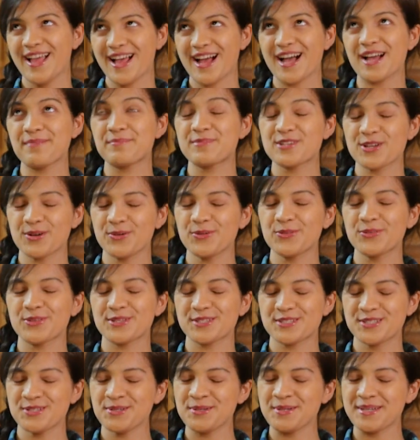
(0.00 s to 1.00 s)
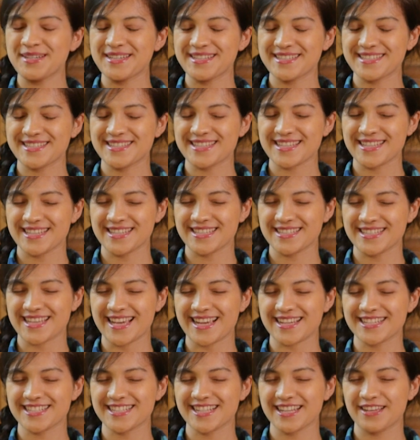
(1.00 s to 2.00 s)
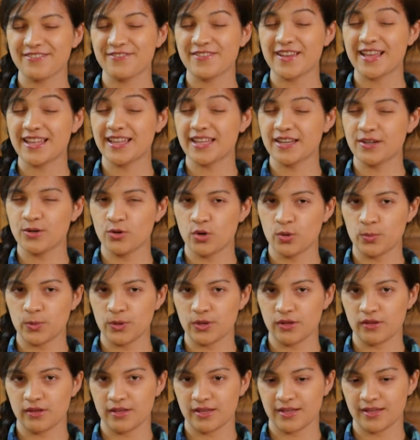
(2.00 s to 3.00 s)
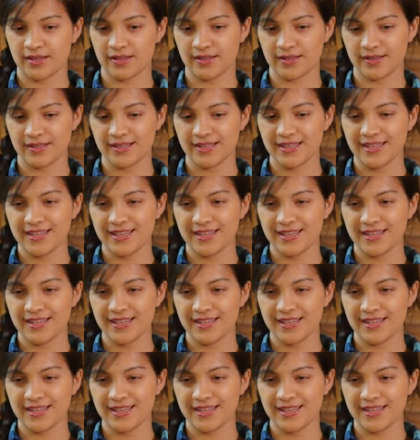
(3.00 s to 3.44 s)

I'm told that two years is actually a fairly normal uh,